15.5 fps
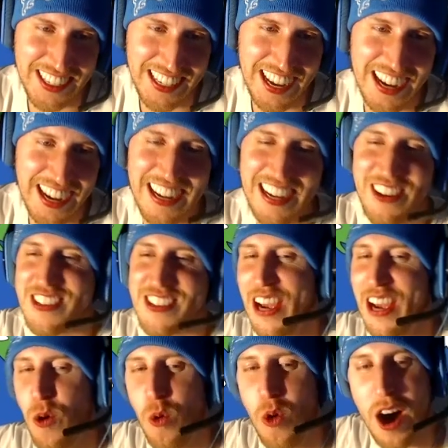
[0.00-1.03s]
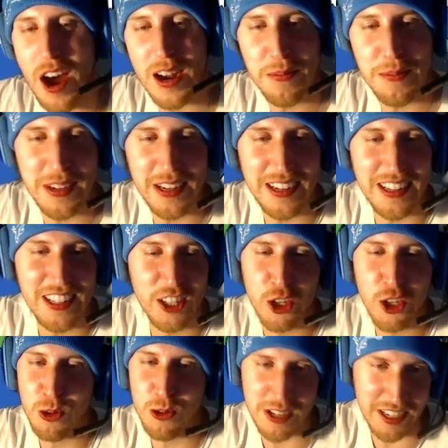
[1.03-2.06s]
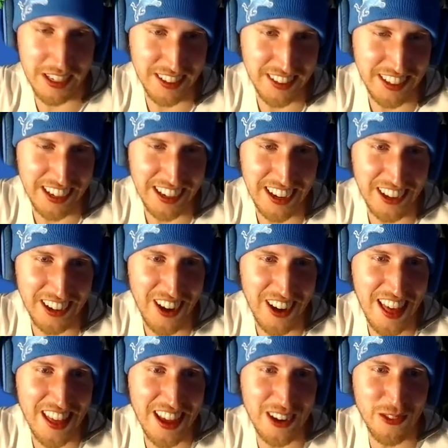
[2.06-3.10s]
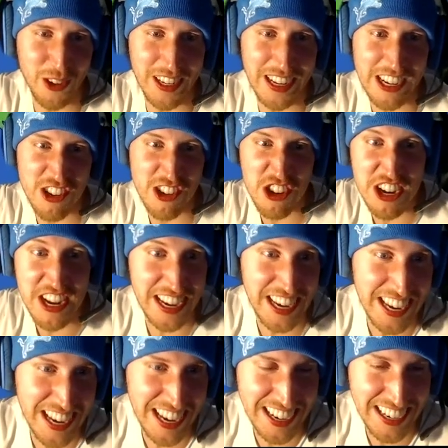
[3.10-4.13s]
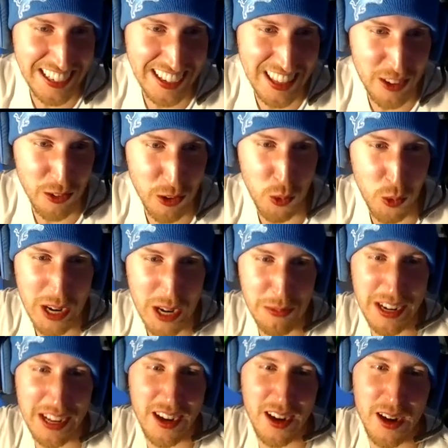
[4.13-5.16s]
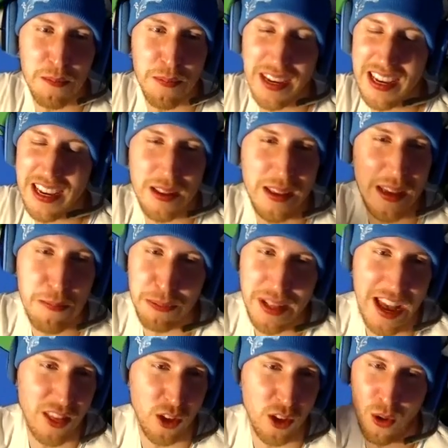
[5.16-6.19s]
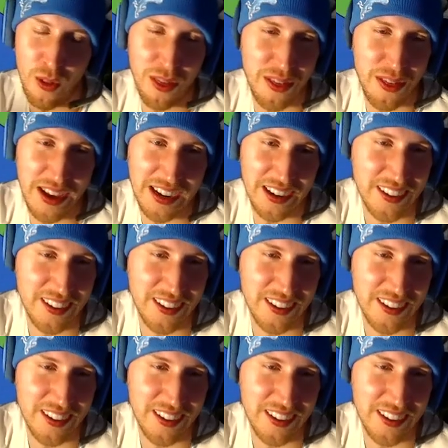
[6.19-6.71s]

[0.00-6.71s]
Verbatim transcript: Yeah, he was like, I want him losing, and then we'll sneak in, and then we'll win him in a comeback. He planned the whole thing.